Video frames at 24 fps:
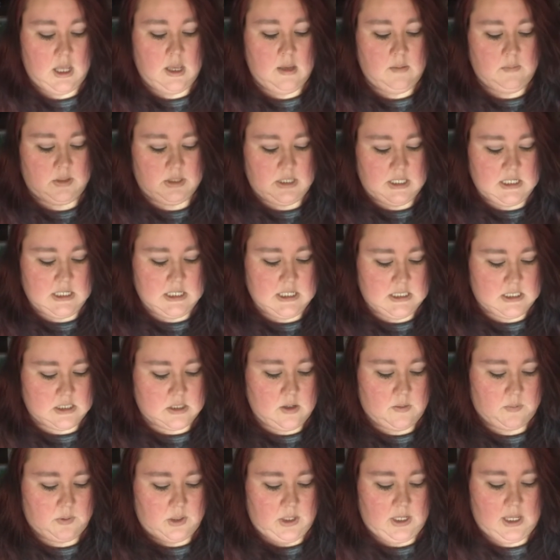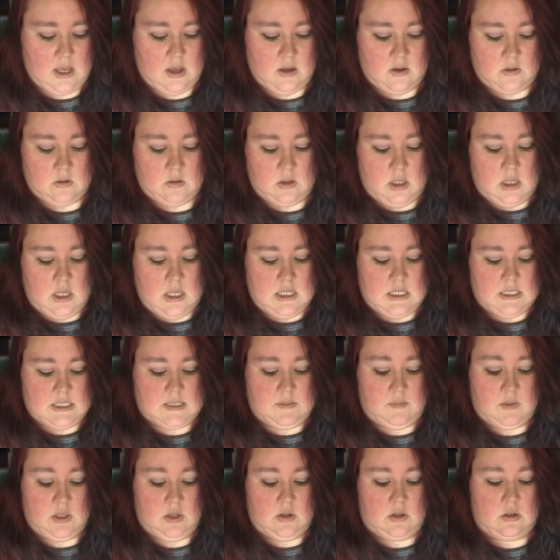But they did start putting out
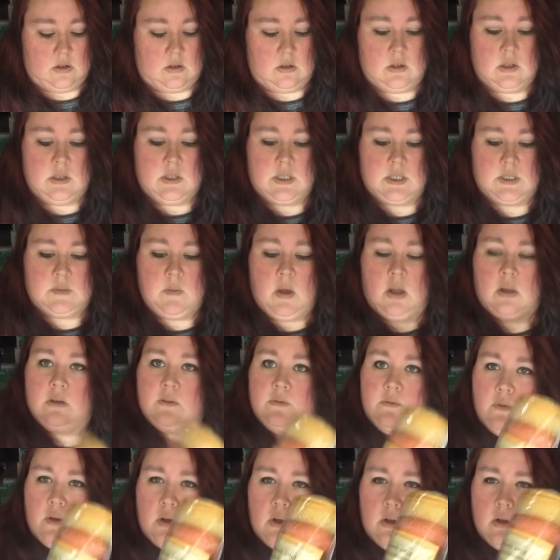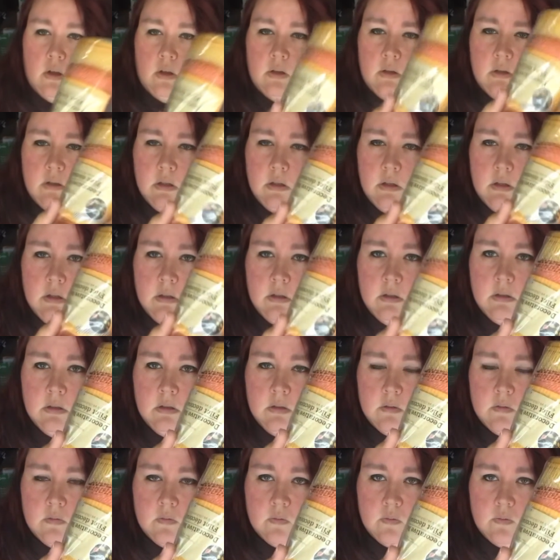some of their smaller fall
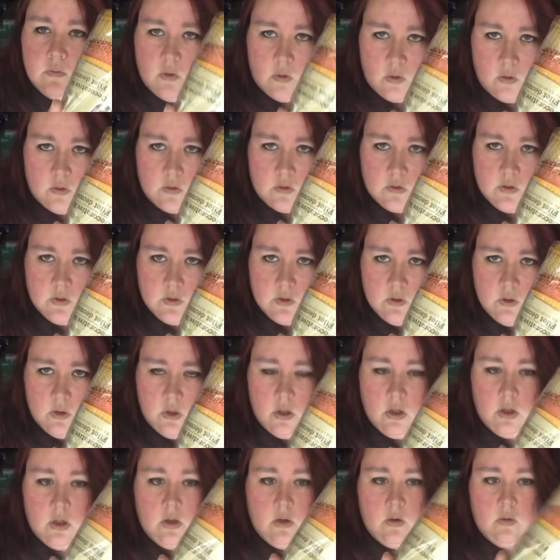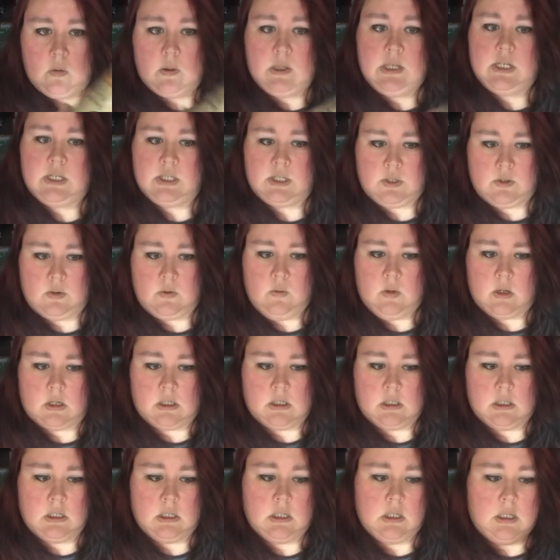rolls, which still
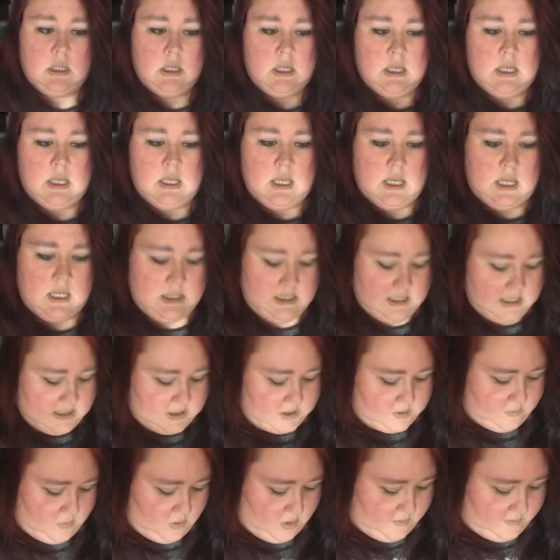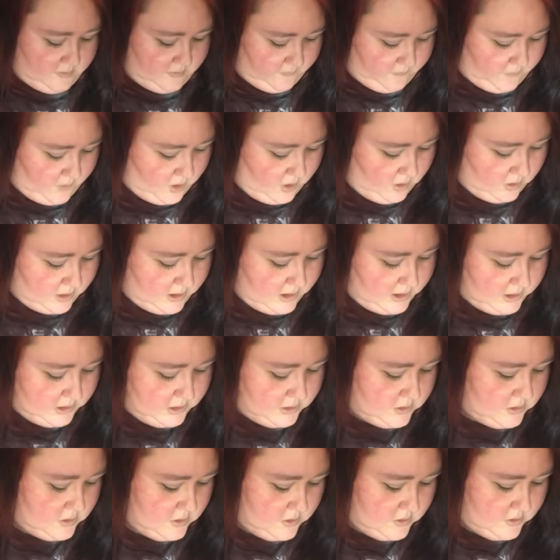work. And these are more of the fall
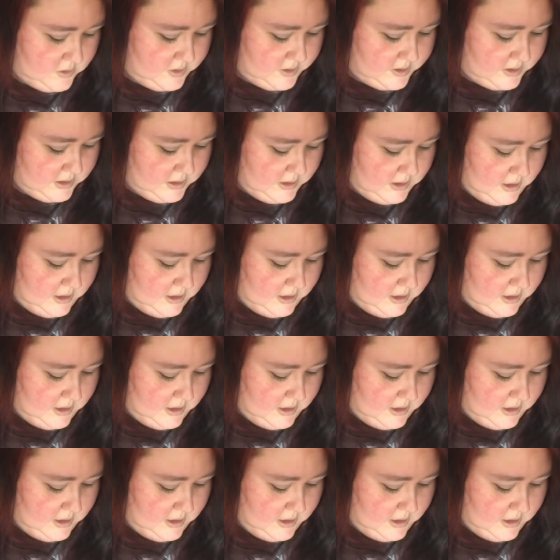colors.